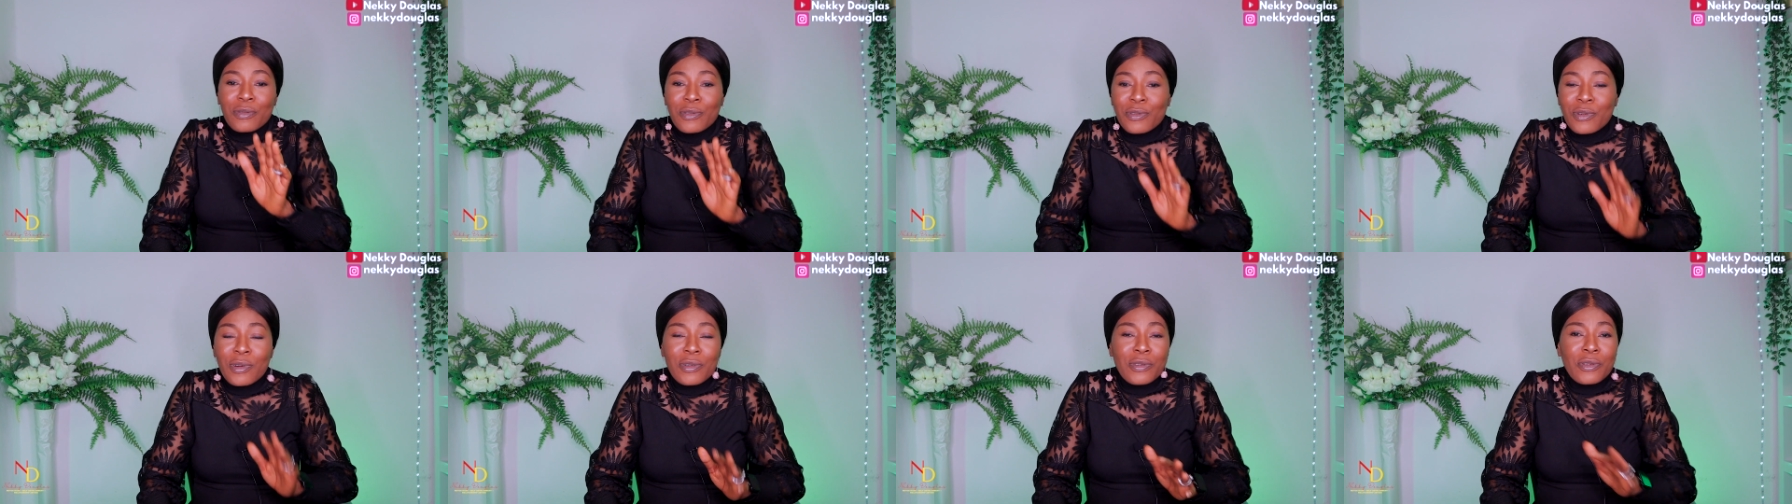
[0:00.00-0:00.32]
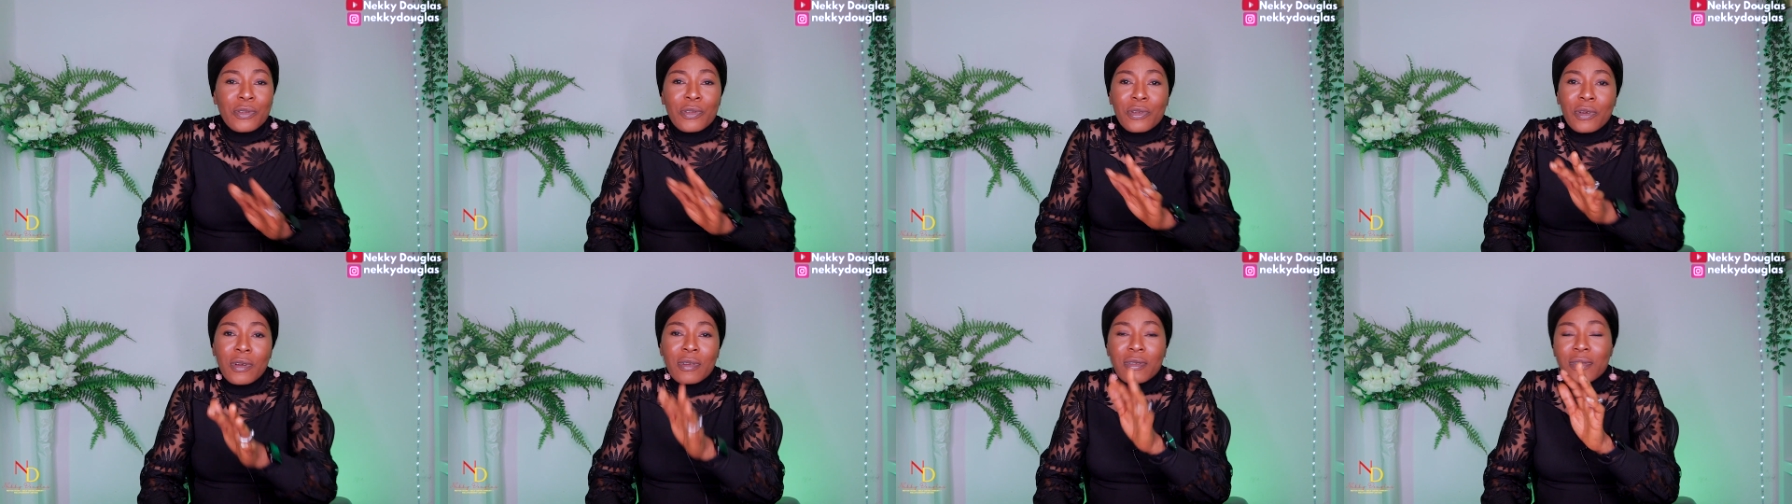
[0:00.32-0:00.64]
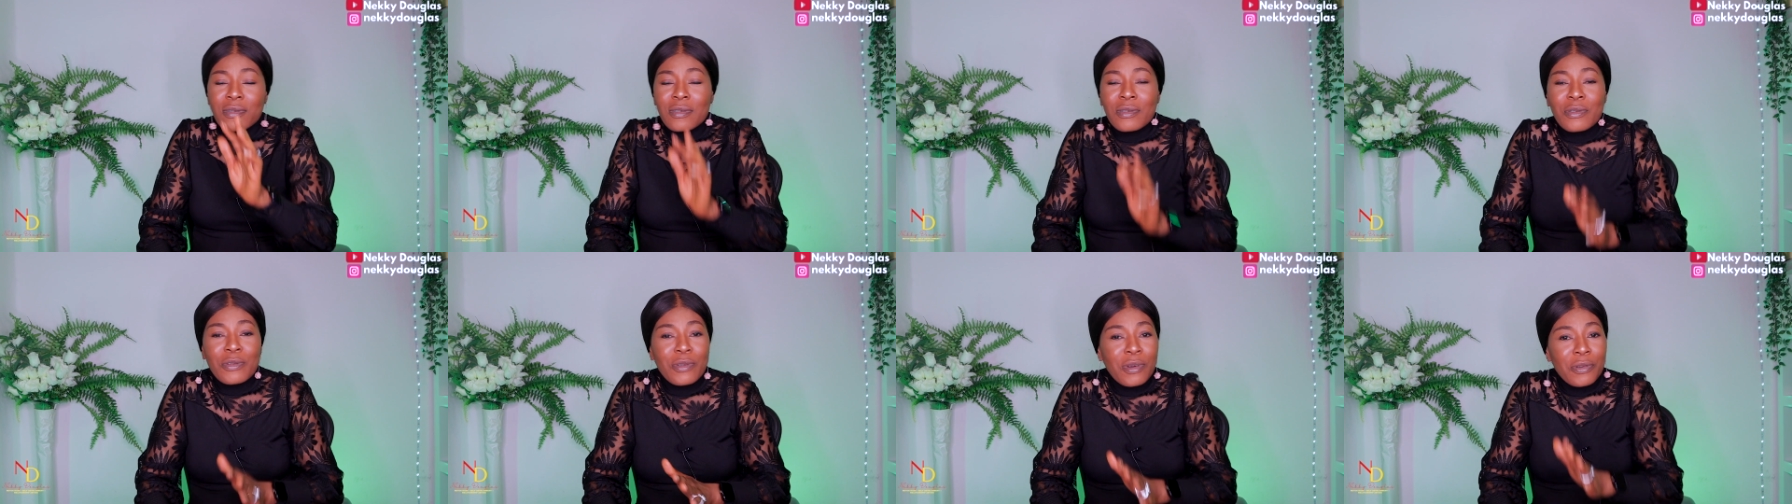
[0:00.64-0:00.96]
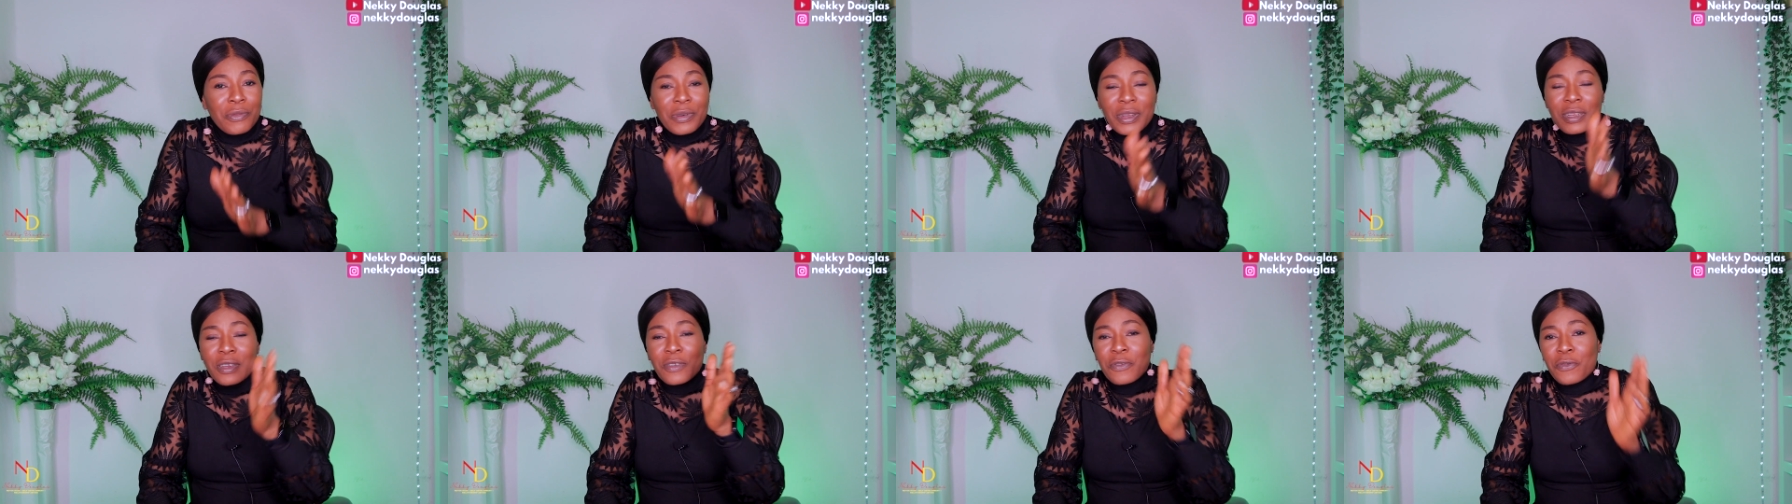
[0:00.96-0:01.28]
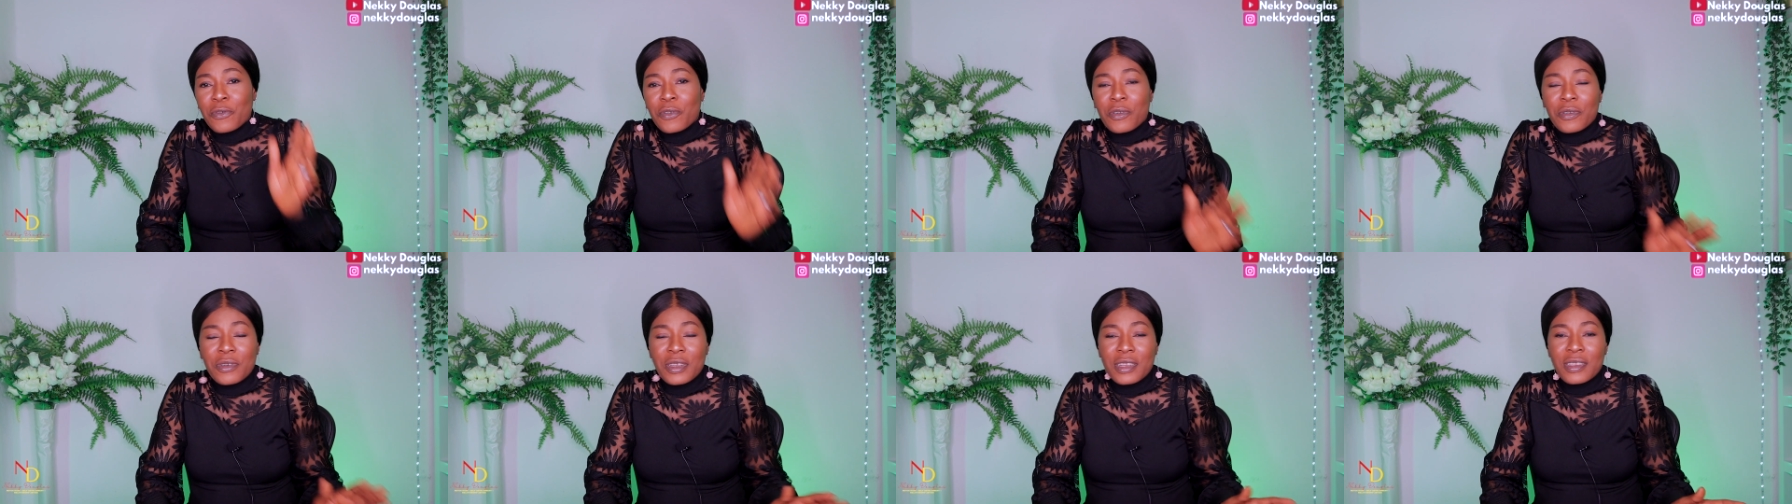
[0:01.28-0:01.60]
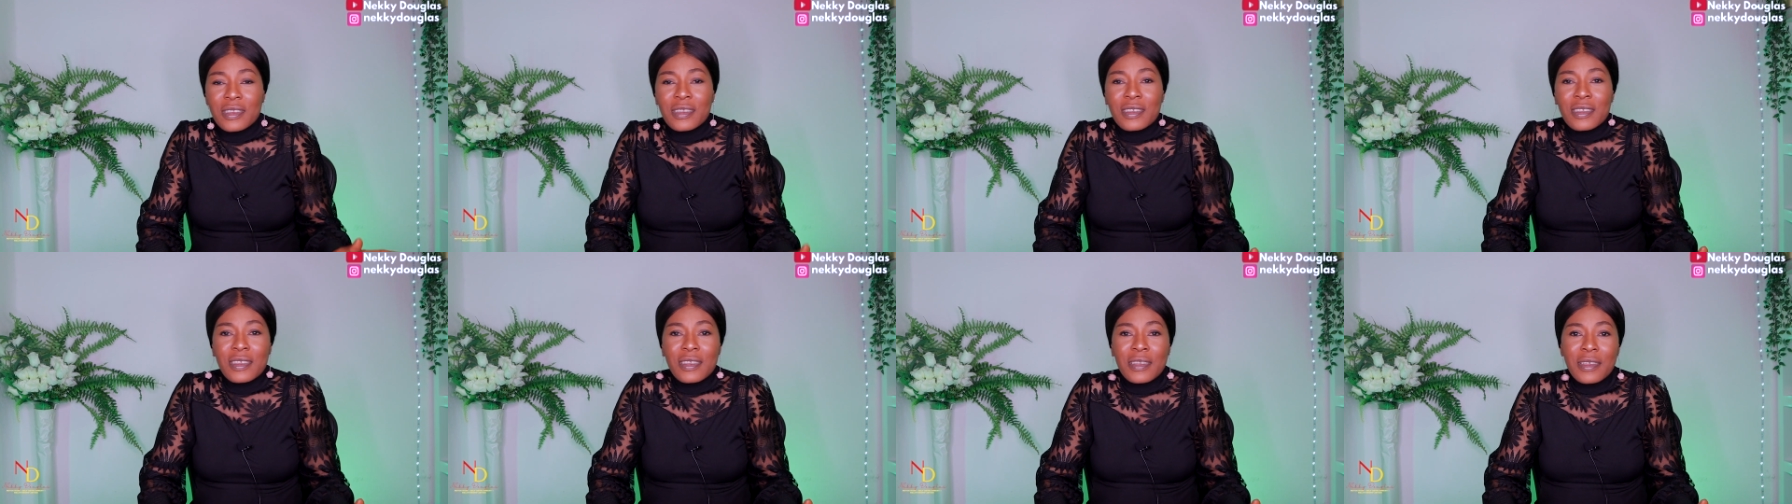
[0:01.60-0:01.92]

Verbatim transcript: you are done, you are ready for it.